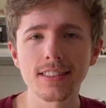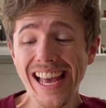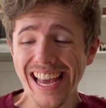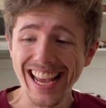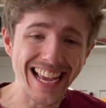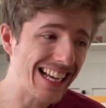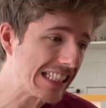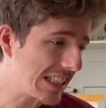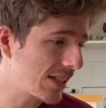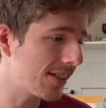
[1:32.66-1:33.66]
and
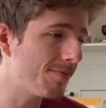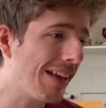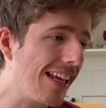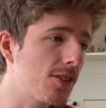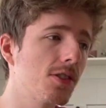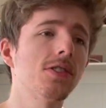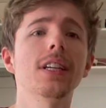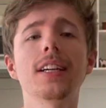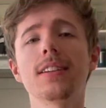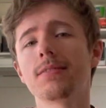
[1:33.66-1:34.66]
some
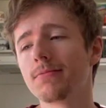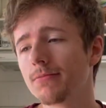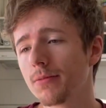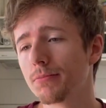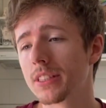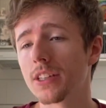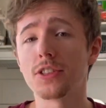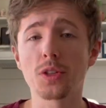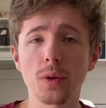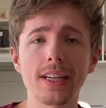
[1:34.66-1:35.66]
interesting, potentially
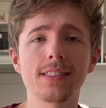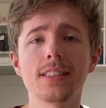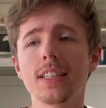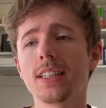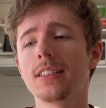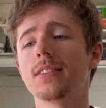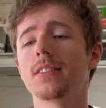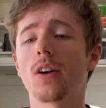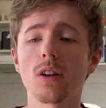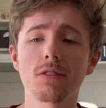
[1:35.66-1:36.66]
crazy,
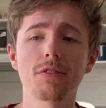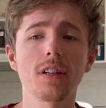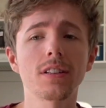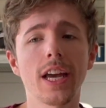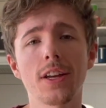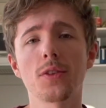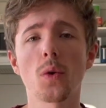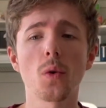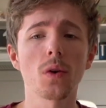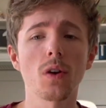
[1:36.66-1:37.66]
heartfelt and
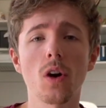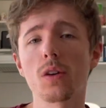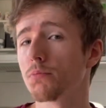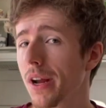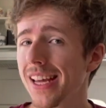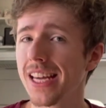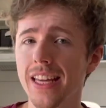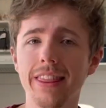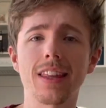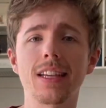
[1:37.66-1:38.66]
or heartbreaking
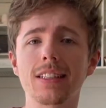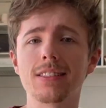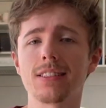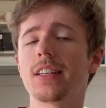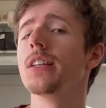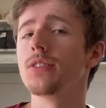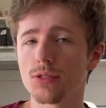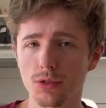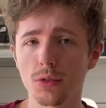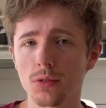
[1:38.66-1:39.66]
things
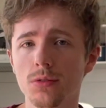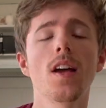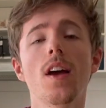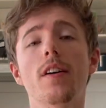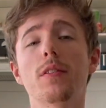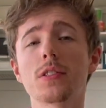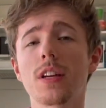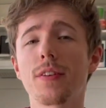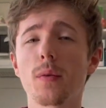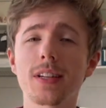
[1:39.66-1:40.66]
ensue. First off,
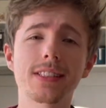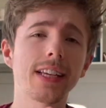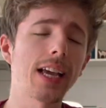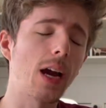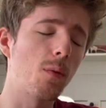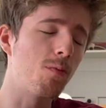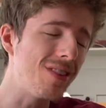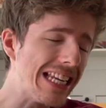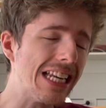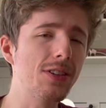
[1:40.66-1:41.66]
I want to say I
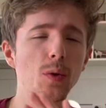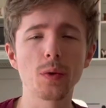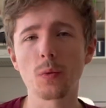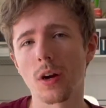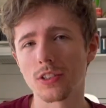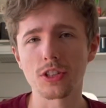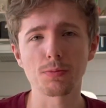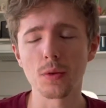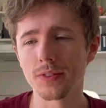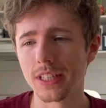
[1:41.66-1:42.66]
need to rewatch this
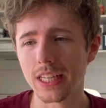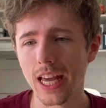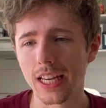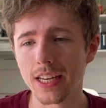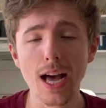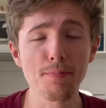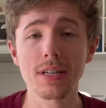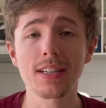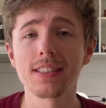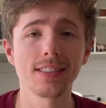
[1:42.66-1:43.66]
movie again, not
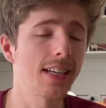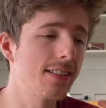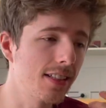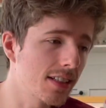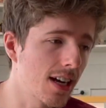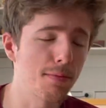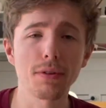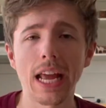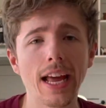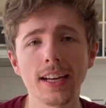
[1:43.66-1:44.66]
because I didn't
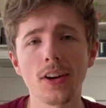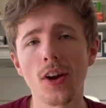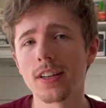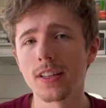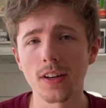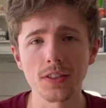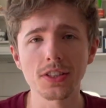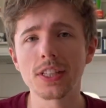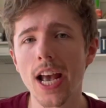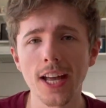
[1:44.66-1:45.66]
comprehend it or I didn't
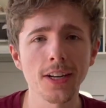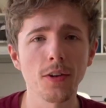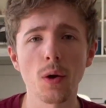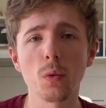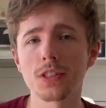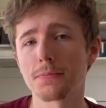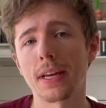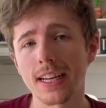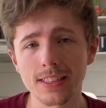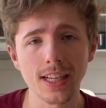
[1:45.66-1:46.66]
understand it or I wasn't paying
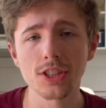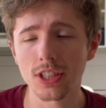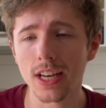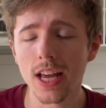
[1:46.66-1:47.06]
attention.